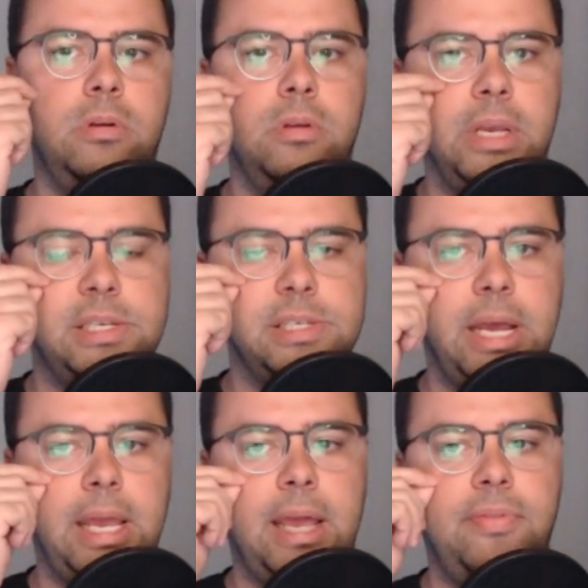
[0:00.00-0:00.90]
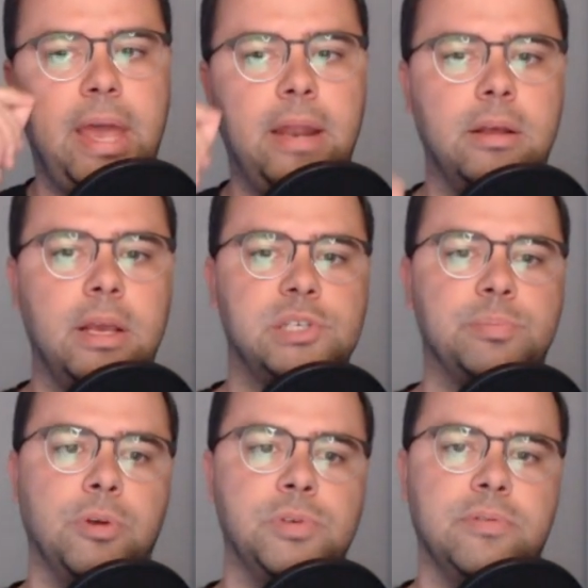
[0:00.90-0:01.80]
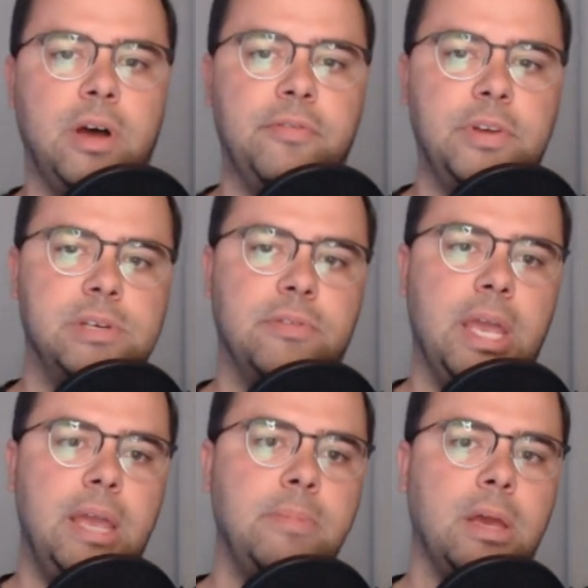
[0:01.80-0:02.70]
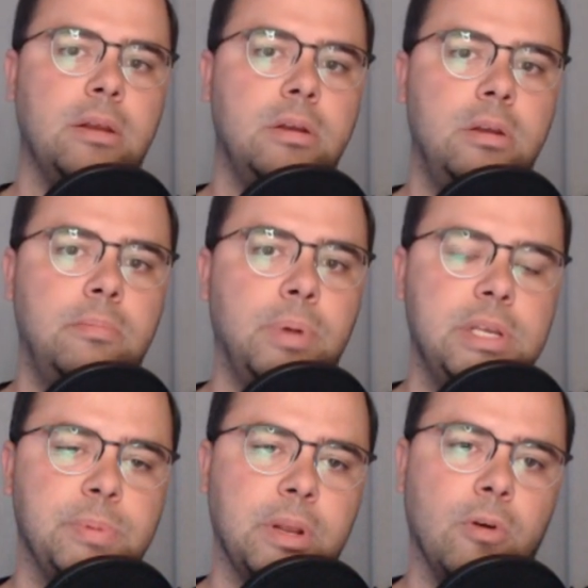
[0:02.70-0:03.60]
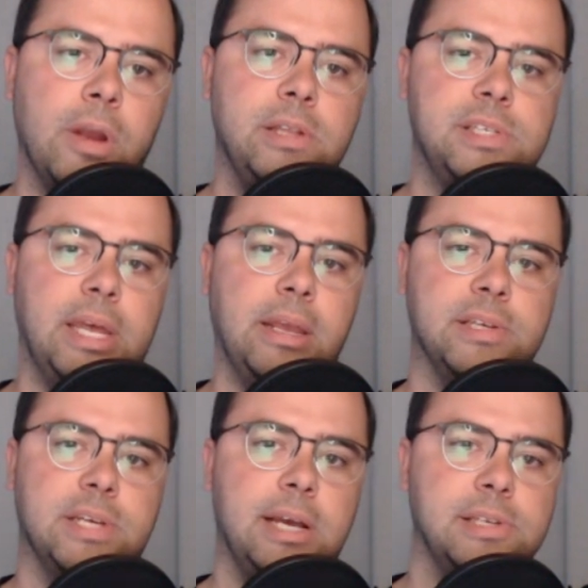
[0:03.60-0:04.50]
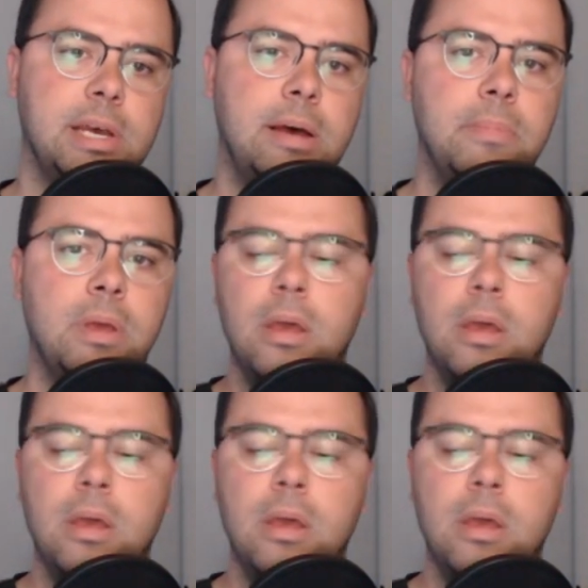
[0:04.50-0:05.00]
Like he's not had that explosive offensive game yet, but he's been great setting his guys up.